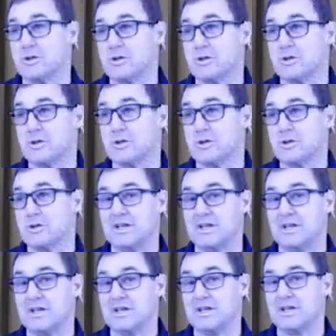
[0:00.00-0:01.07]
those of you
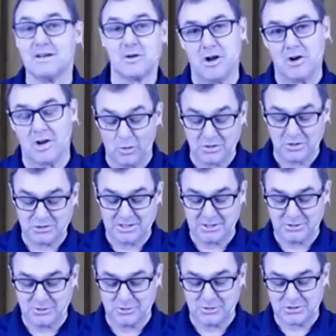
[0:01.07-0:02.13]
online or listening to
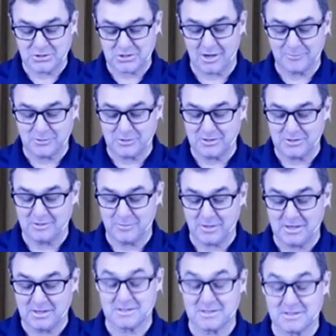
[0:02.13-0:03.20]
this after the event,
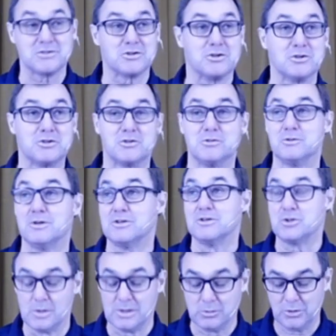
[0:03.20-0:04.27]
it is good to
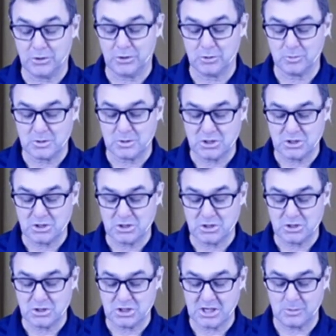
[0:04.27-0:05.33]
join with you and share with
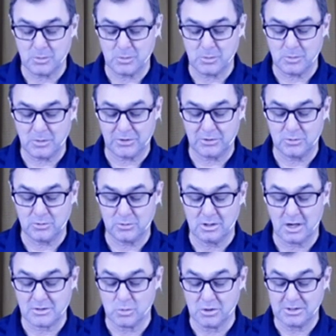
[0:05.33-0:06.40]
you God's
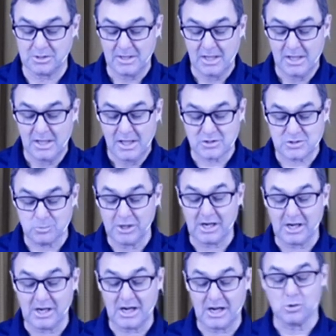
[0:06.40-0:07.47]
word. This
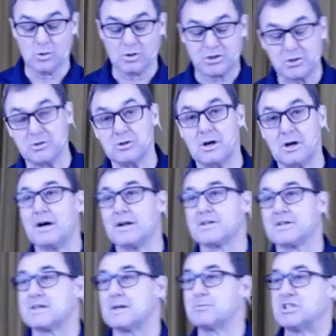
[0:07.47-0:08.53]
morning, I talked to you about a
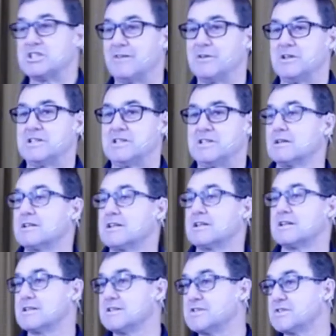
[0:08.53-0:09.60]
subject I've entitled
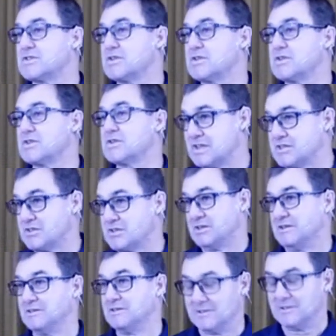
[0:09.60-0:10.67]
Tis the Season,
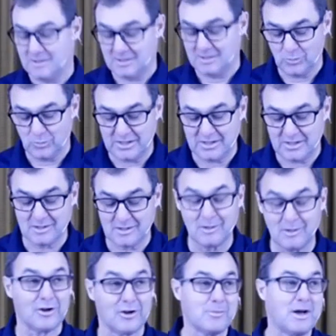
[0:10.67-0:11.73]
and we hear a lot
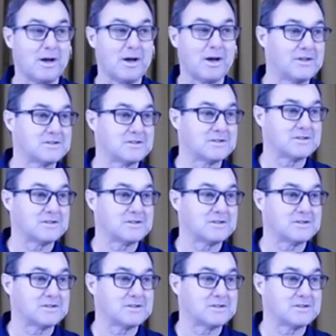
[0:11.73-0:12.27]
about this.